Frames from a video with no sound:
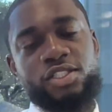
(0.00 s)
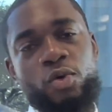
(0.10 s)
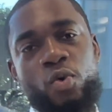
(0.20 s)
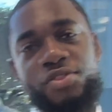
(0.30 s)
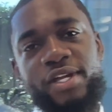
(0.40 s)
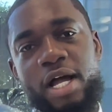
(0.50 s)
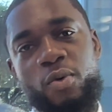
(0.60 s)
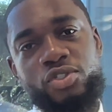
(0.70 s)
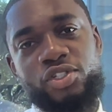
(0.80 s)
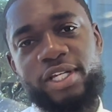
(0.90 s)
So one thing I
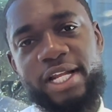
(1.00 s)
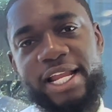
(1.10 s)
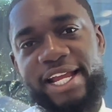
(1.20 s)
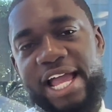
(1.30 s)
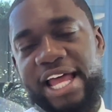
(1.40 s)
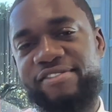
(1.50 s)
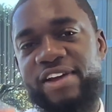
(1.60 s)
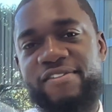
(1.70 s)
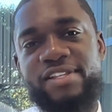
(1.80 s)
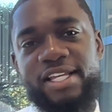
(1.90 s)
want you to get out of
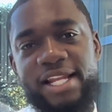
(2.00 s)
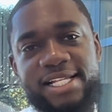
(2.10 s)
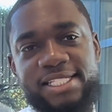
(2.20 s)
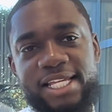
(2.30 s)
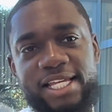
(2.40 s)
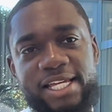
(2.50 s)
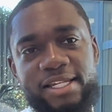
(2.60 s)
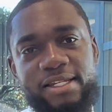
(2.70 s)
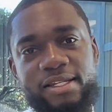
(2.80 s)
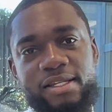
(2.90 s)
everything I said,
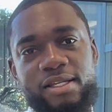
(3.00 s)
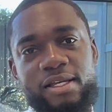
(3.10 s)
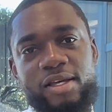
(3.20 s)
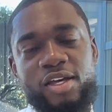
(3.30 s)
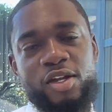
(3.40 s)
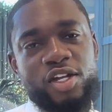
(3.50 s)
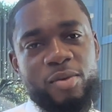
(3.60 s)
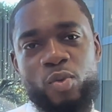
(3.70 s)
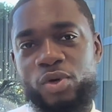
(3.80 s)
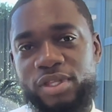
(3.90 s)

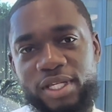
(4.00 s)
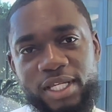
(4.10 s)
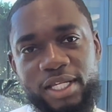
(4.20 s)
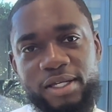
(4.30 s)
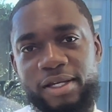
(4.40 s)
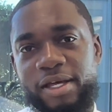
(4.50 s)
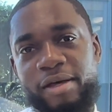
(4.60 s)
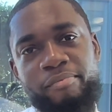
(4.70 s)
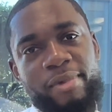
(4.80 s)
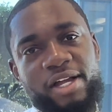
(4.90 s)
number one thing,
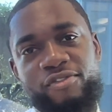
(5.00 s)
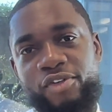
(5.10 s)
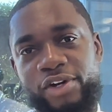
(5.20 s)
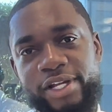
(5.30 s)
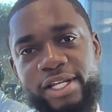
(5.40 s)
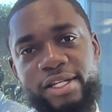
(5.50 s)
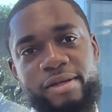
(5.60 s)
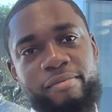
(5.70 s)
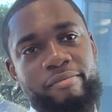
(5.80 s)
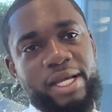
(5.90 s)
make a friend,
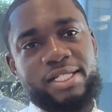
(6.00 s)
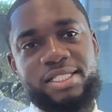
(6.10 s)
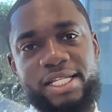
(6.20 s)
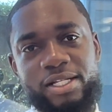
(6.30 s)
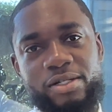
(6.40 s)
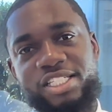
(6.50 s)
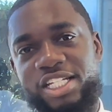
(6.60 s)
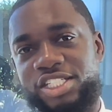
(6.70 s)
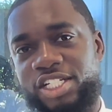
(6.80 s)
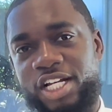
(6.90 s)
make a sale,
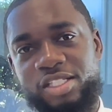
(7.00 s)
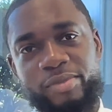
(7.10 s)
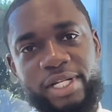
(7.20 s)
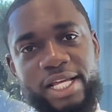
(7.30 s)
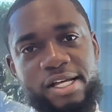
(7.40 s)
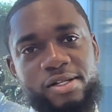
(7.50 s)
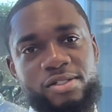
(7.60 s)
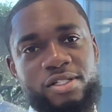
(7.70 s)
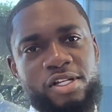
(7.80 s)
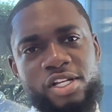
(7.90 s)
sit your customer down,
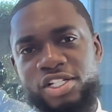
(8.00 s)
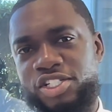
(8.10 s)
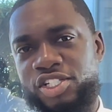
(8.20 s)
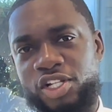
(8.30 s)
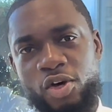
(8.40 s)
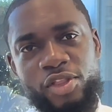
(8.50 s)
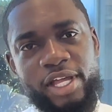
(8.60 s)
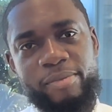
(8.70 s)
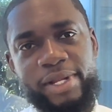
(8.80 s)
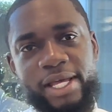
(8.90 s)
slow
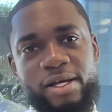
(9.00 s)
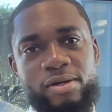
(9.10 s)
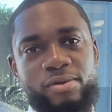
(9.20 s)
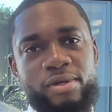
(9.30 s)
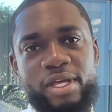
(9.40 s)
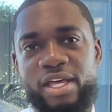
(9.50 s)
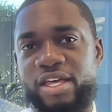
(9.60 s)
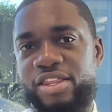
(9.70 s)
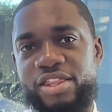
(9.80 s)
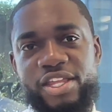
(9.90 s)
them down.
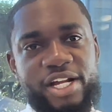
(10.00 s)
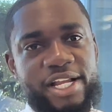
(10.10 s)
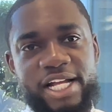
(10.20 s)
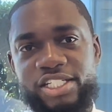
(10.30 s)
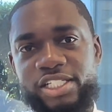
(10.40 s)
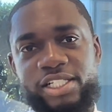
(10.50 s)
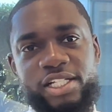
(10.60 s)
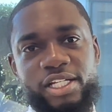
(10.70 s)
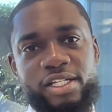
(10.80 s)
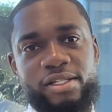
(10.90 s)
They're not just
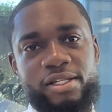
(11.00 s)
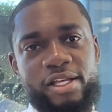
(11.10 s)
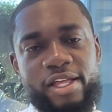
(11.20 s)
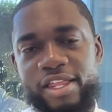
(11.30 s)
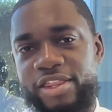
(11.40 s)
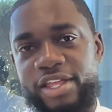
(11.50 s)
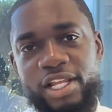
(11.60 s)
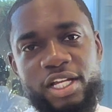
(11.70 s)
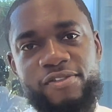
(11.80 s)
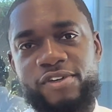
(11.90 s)
looking, they're
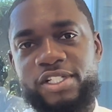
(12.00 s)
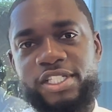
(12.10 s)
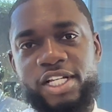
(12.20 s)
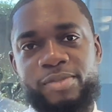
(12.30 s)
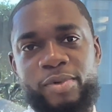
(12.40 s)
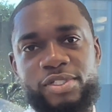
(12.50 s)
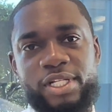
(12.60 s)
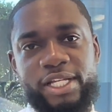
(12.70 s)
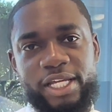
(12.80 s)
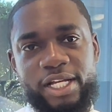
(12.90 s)
looking for a salesperson
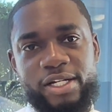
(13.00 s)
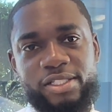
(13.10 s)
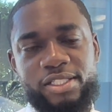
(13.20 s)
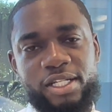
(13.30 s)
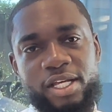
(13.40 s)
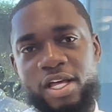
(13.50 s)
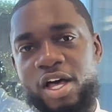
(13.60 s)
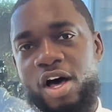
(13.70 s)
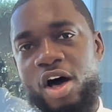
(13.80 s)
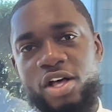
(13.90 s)
that cares.
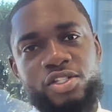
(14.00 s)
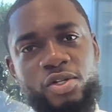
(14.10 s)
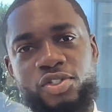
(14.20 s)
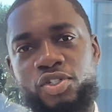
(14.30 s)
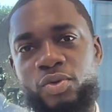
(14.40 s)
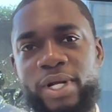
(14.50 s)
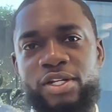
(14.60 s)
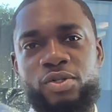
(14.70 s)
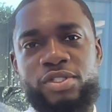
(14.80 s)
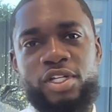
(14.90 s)
Also, too, when I
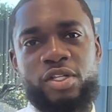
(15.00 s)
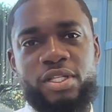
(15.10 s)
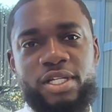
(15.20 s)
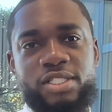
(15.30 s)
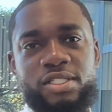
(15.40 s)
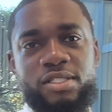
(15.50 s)
do tell you this,